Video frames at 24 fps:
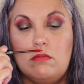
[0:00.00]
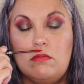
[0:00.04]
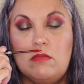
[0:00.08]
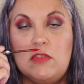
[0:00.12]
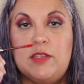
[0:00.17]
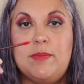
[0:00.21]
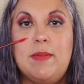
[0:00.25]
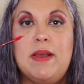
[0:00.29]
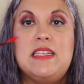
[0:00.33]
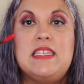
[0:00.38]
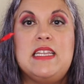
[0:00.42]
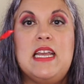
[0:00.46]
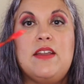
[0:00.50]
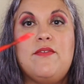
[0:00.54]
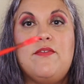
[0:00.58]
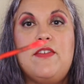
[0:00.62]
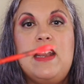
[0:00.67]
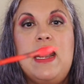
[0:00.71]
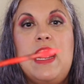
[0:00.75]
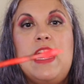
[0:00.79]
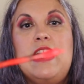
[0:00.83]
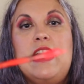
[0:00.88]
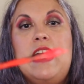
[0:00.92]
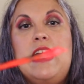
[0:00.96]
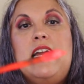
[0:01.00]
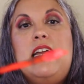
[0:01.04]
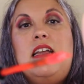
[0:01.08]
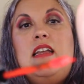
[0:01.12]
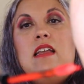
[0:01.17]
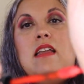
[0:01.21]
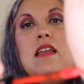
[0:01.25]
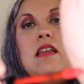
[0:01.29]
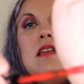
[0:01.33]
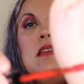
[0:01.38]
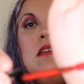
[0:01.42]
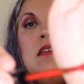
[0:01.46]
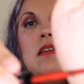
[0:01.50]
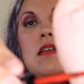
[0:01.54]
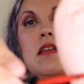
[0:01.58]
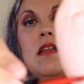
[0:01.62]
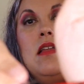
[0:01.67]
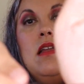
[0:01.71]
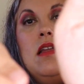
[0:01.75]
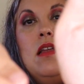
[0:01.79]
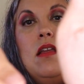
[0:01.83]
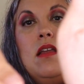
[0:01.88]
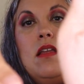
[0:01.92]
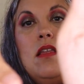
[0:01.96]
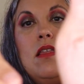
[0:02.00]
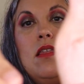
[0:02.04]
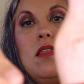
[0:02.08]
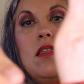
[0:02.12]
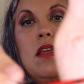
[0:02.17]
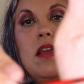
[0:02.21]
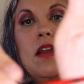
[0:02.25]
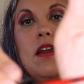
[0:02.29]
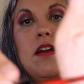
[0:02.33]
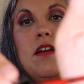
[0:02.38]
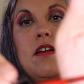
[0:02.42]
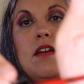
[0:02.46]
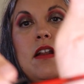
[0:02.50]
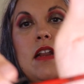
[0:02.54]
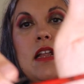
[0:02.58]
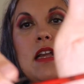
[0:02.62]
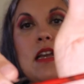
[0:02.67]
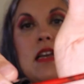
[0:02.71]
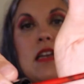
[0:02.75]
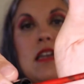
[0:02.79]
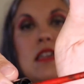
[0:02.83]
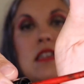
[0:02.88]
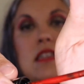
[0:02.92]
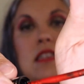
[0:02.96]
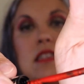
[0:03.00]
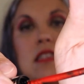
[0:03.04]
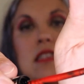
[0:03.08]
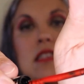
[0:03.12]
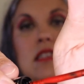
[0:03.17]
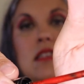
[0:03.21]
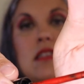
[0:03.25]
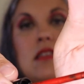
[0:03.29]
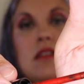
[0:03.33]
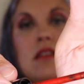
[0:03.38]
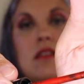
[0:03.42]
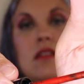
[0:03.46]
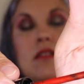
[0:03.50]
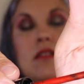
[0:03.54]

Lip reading: It smells like vanilla. And there it is.